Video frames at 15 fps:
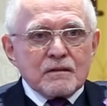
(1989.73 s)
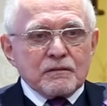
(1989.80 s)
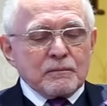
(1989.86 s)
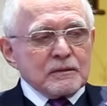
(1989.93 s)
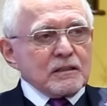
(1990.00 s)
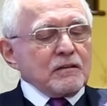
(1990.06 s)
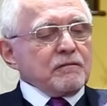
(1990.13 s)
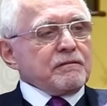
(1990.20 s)

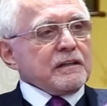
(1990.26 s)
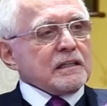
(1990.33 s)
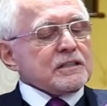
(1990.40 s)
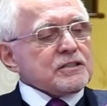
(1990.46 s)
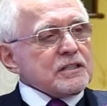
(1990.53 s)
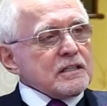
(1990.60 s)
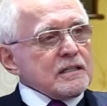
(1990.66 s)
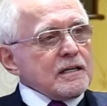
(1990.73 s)
from a little
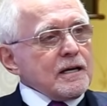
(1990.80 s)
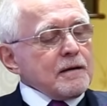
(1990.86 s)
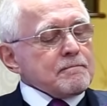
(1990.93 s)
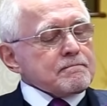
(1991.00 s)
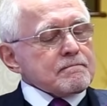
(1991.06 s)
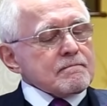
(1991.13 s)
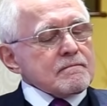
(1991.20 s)
village in, uh,